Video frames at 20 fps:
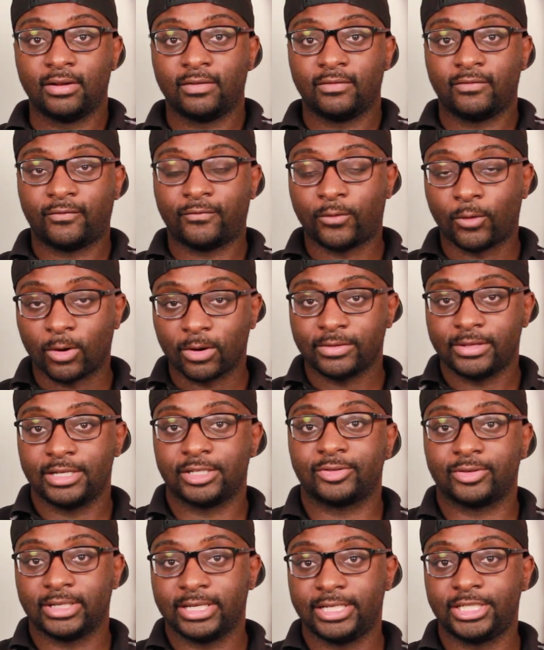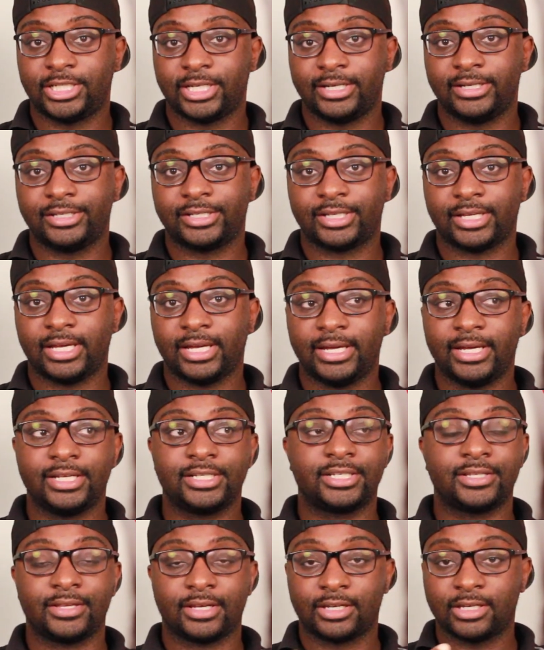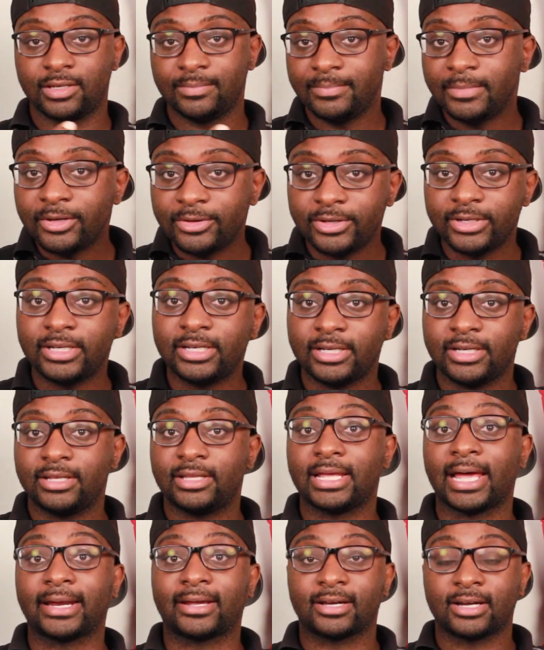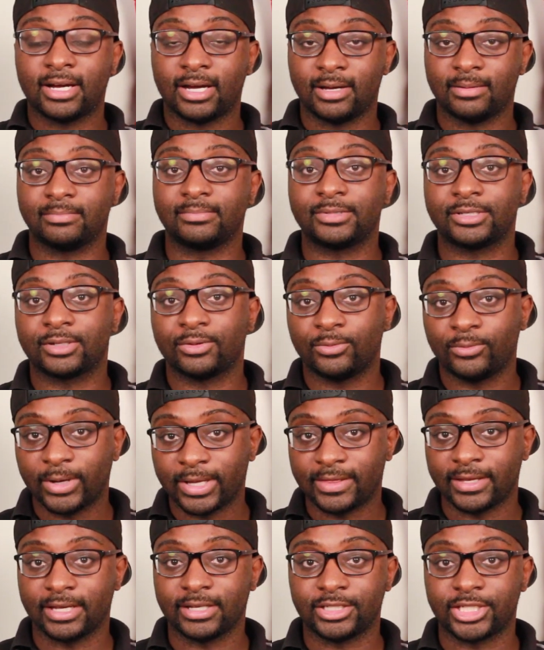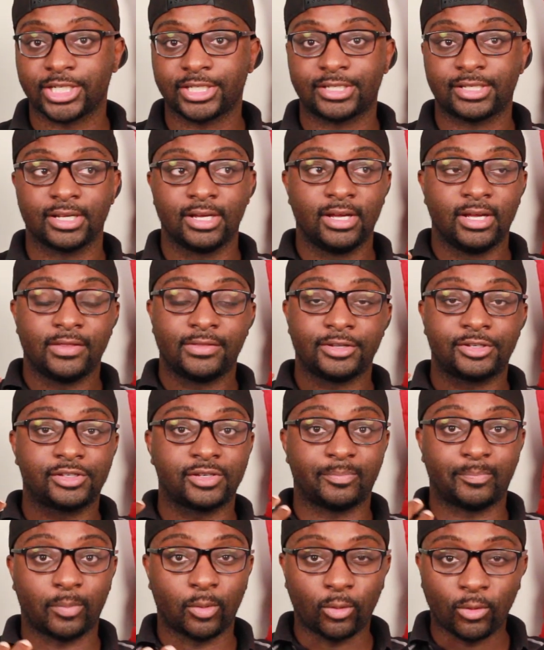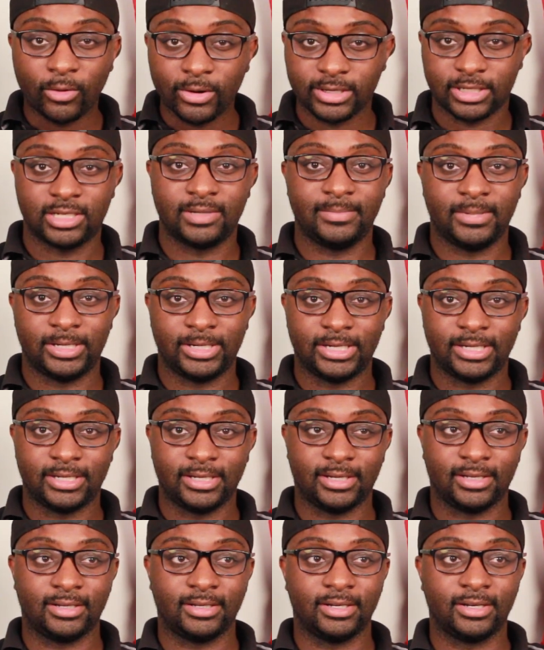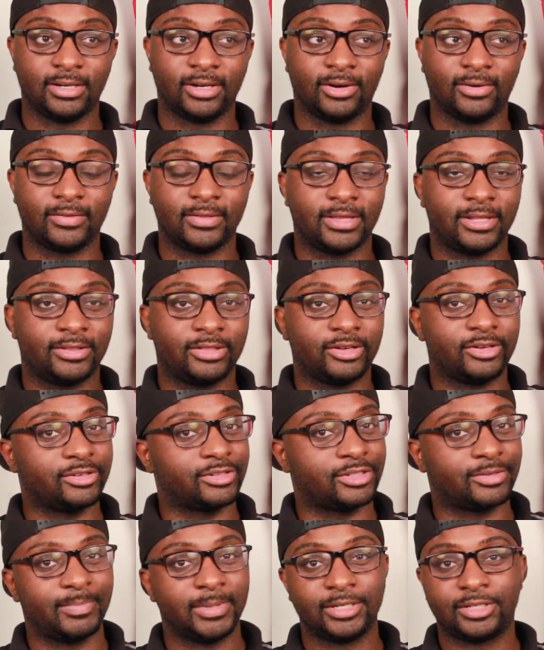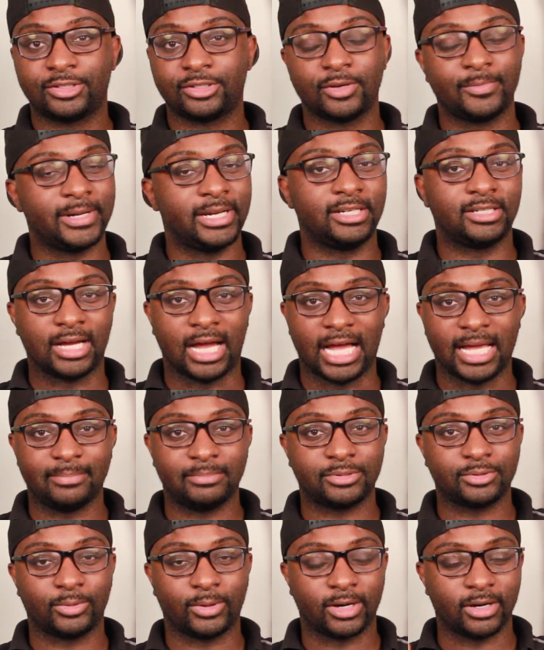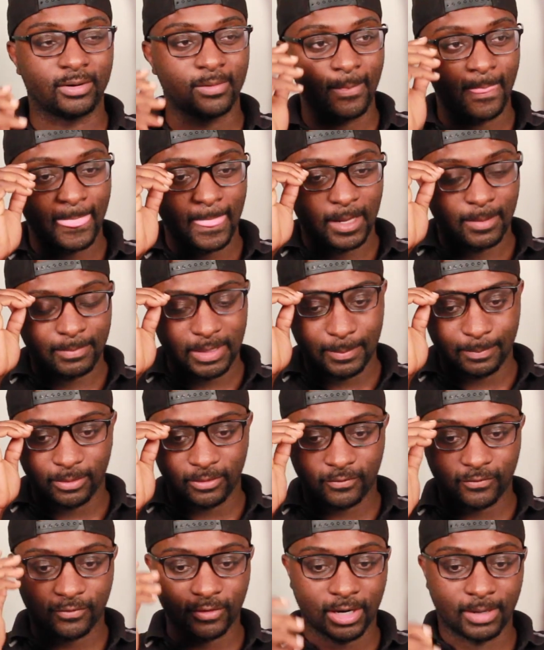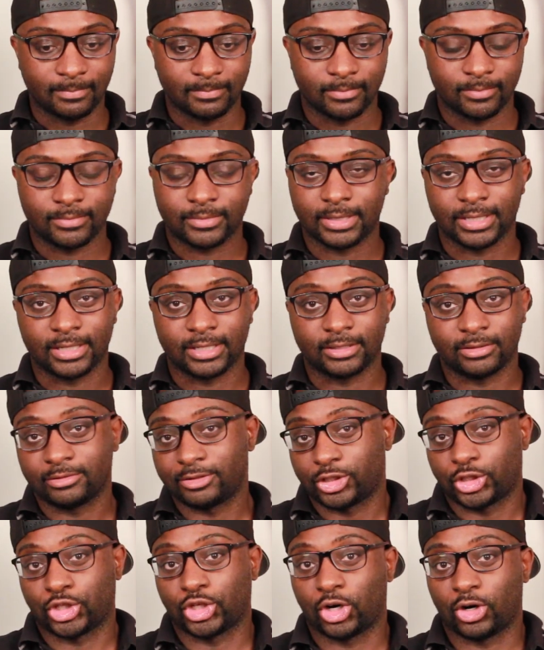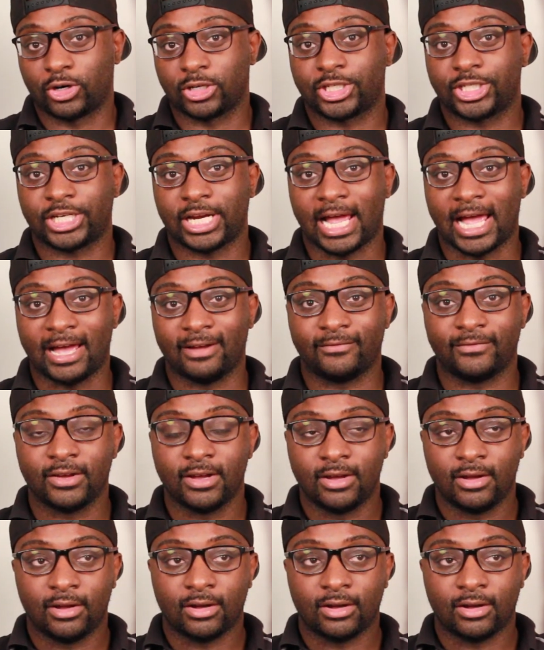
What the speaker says: for these religions, is the community that comes with it, just the support community. You know, there's been so many times where people from the church have